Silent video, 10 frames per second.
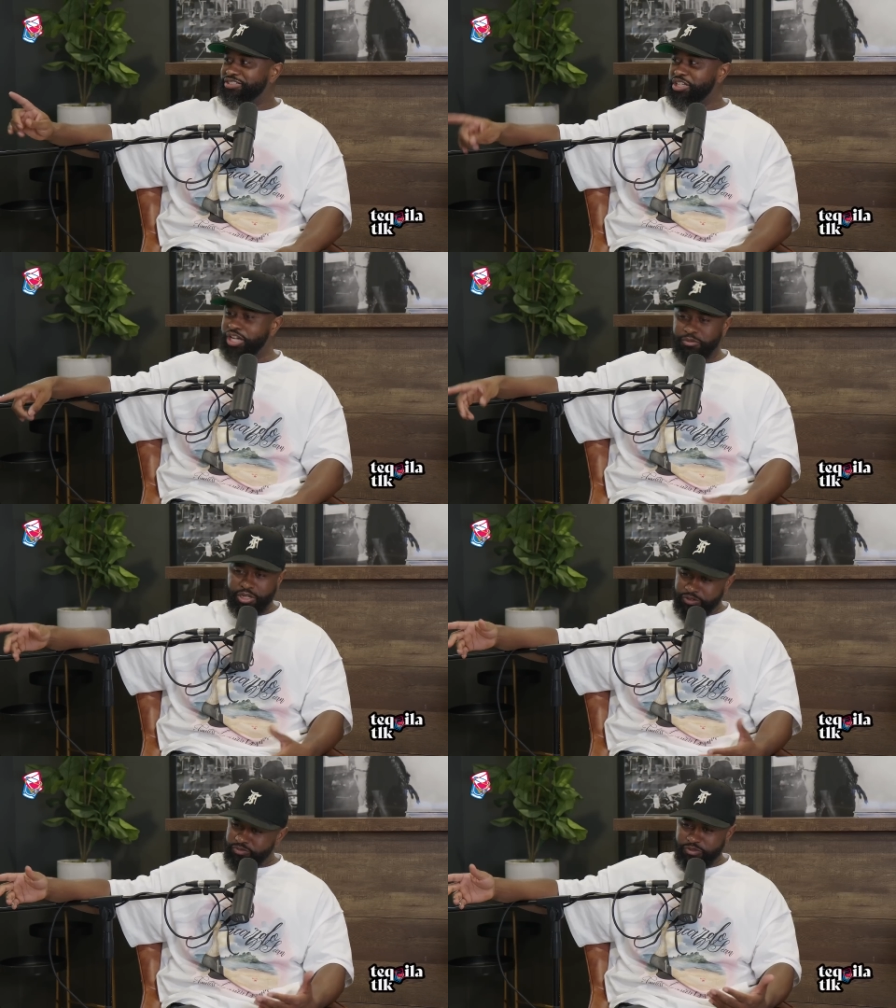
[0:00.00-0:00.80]
They was like, yeah,
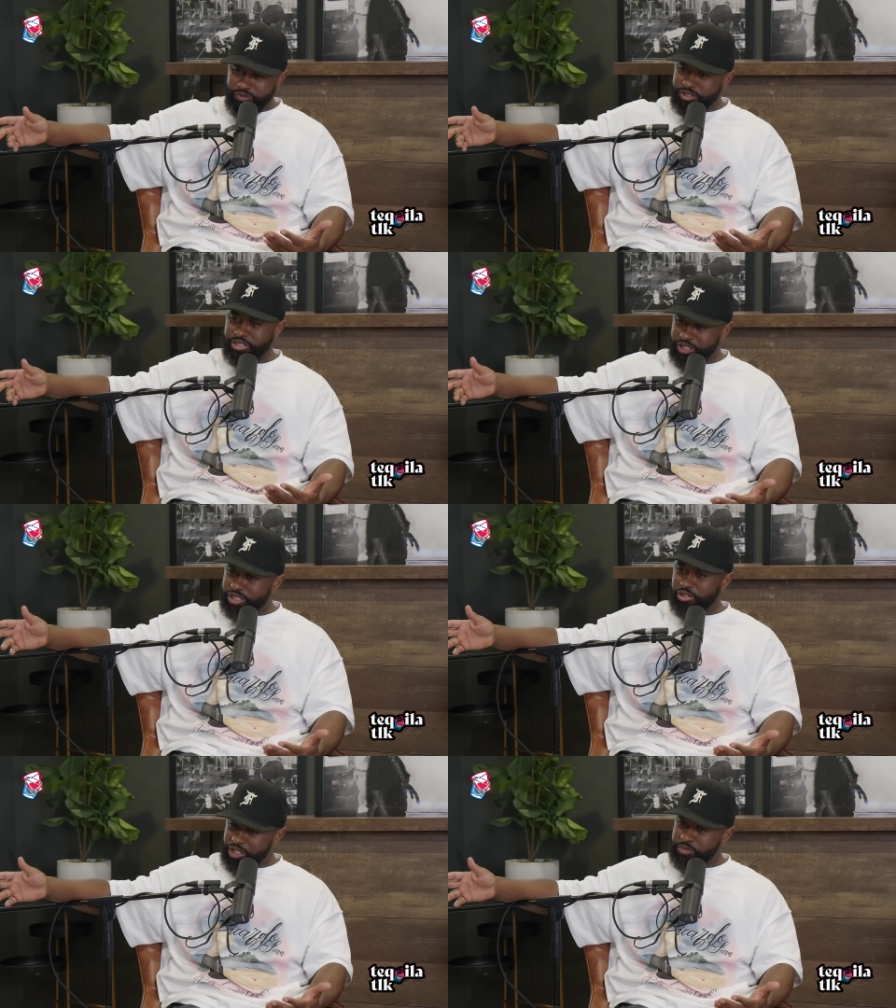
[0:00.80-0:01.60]
man, you 15, you gotta
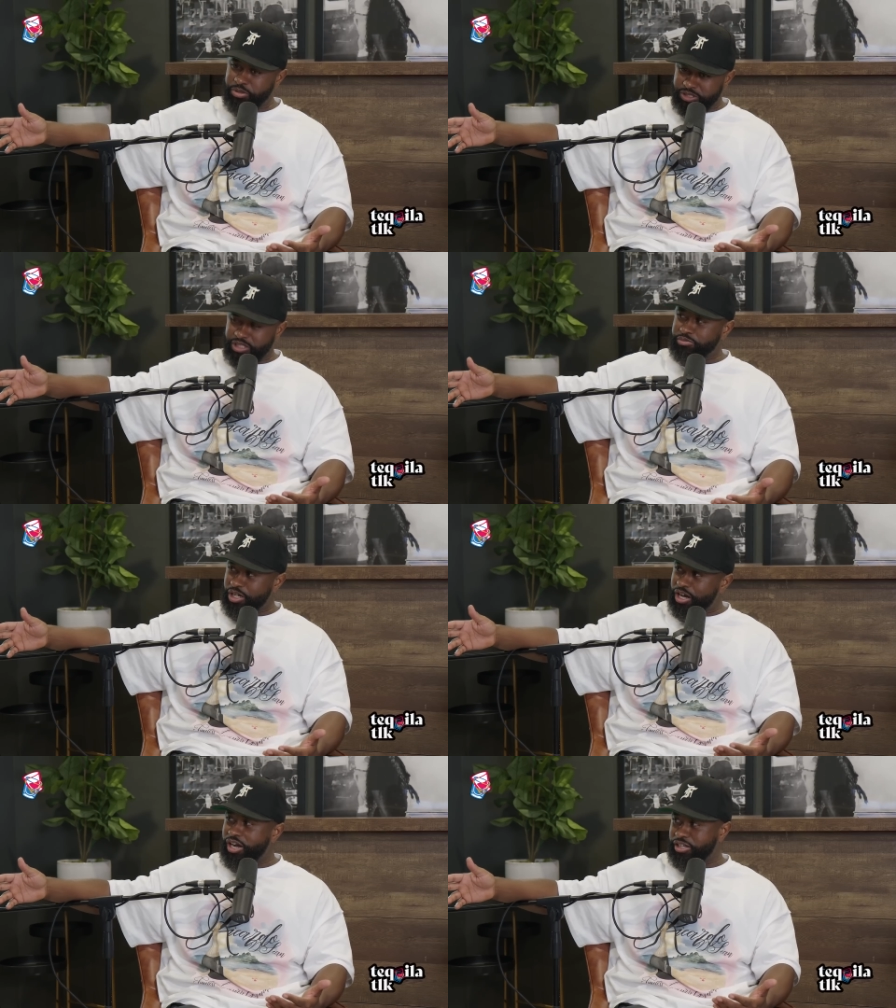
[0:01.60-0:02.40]
start eating pussy. I'm like,
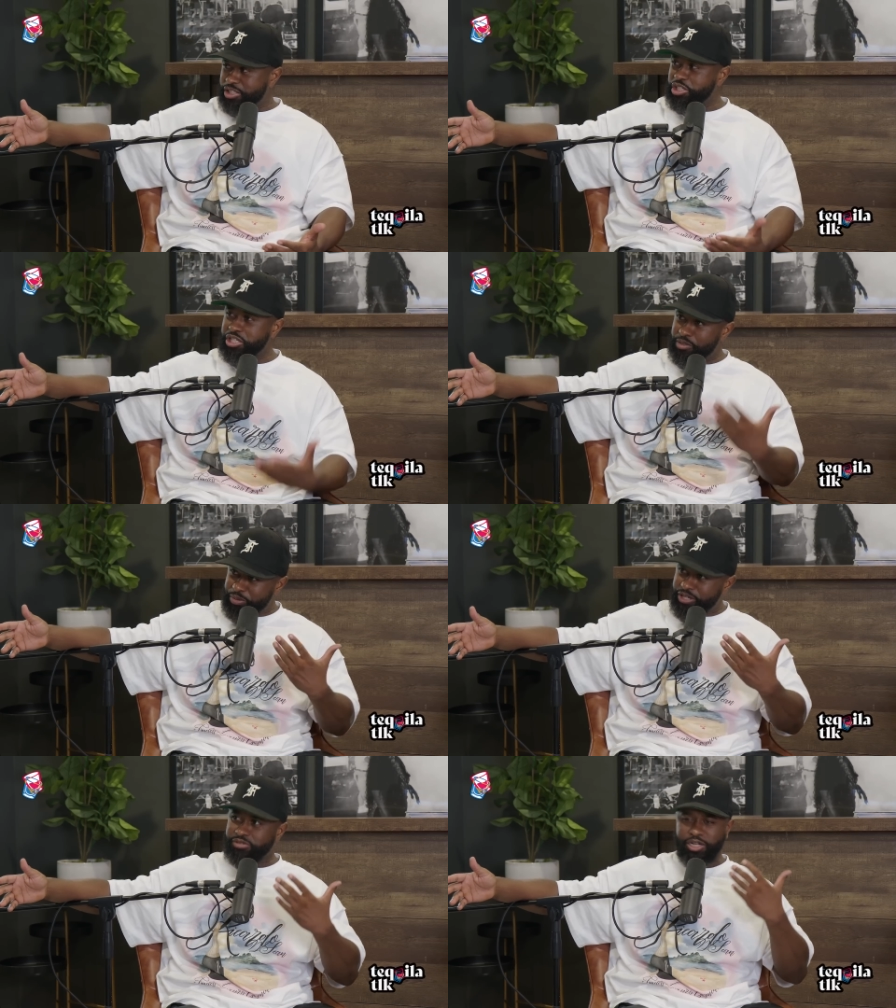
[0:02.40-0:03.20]
all right, that's how you get a
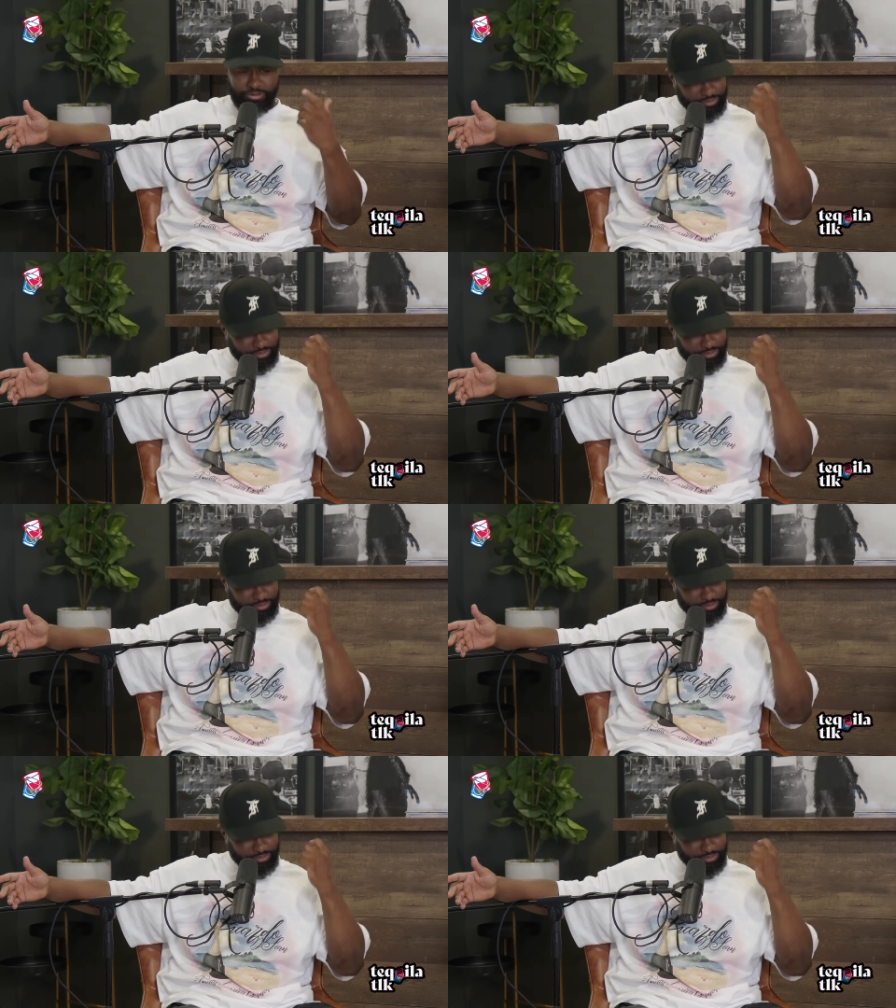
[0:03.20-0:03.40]
beard. Like,